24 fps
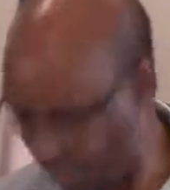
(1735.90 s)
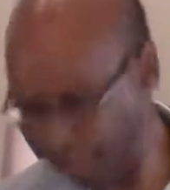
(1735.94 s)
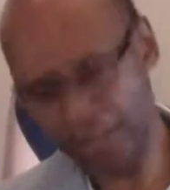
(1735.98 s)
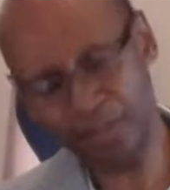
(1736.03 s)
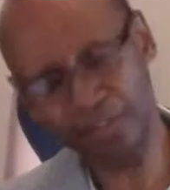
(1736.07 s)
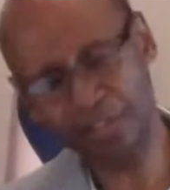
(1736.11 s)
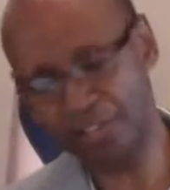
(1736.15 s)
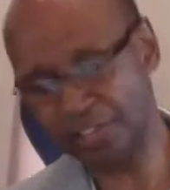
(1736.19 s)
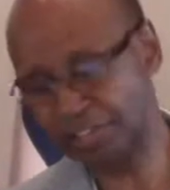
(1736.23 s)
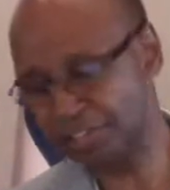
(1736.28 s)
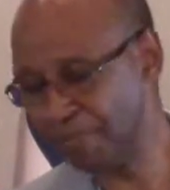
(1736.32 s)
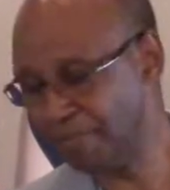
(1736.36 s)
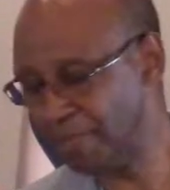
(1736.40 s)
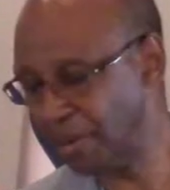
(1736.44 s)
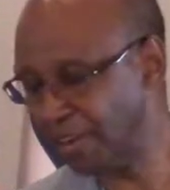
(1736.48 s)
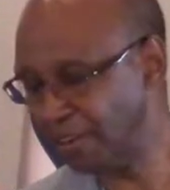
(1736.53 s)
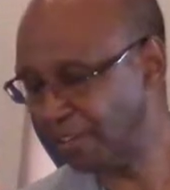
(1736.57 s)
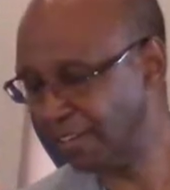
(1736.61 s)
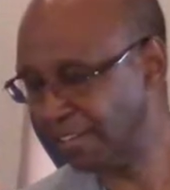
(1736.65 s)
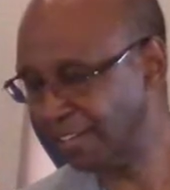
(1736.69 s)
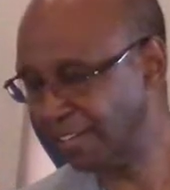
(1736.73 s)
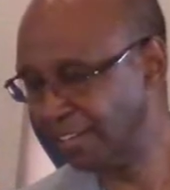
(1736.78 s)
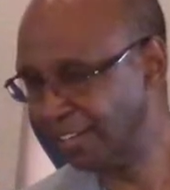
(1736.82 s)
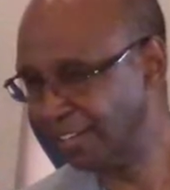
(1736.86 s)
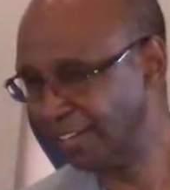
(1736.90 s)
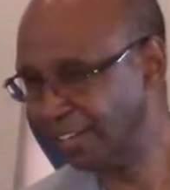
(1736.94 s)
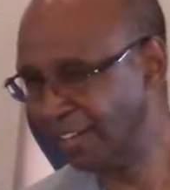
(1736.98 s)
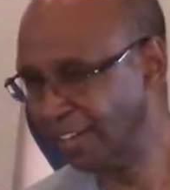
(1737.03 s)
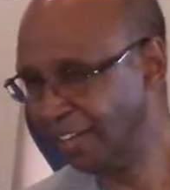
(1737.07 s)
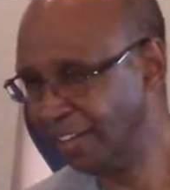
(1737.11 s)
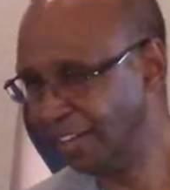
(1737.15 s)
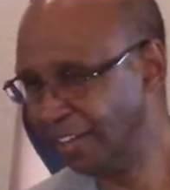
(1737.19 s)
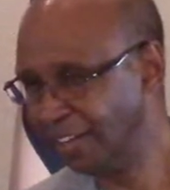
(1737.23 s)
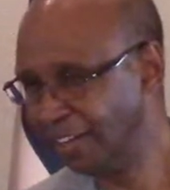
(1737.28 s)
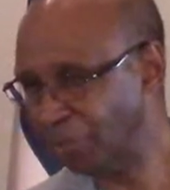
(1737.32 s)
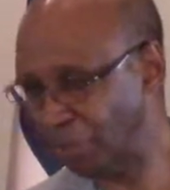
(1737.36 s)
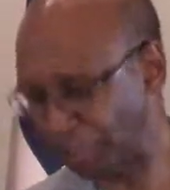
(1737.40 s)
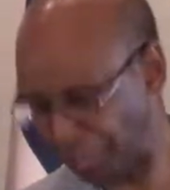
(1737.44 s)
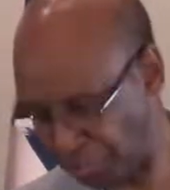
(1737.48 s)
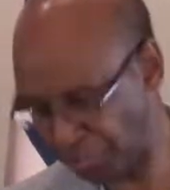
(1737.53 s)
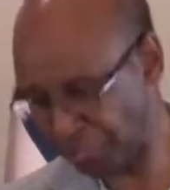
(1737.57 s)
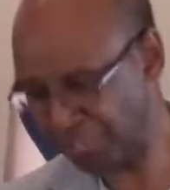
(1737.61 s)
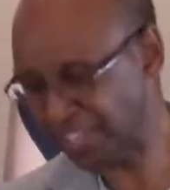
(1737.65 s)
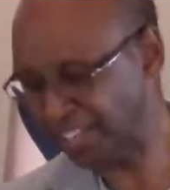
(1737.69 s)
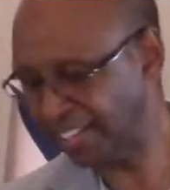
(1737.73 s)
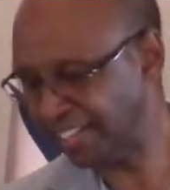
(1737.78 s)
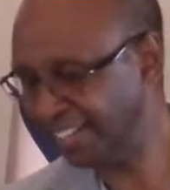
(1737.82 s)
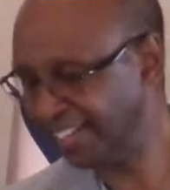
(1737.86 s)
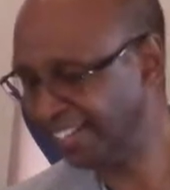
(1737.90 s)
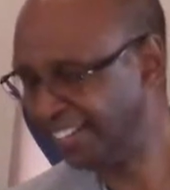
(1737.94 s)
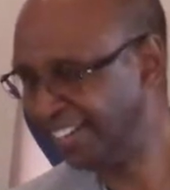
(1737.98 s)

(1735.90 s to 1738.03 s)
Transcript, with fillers: Sister Mary, what'd you say?